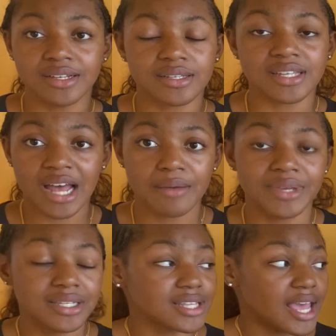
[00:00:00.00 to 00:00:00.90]
So that
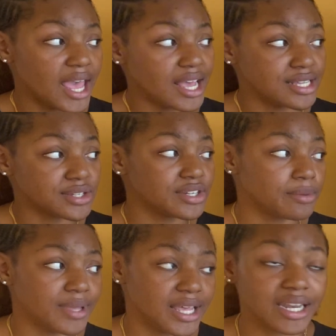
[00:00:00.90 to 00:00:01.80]
means A is our
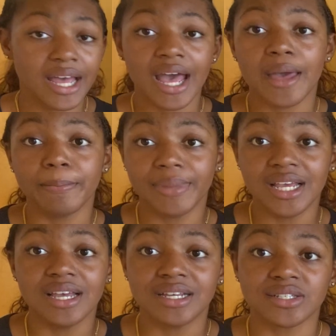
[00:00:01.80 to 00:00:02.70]
domain and
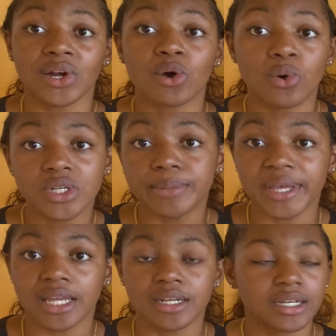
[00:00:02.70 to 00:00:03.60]
B is our
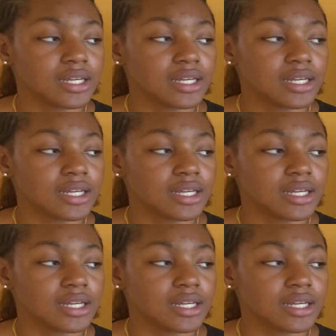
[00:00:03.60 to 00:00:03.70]
codomain.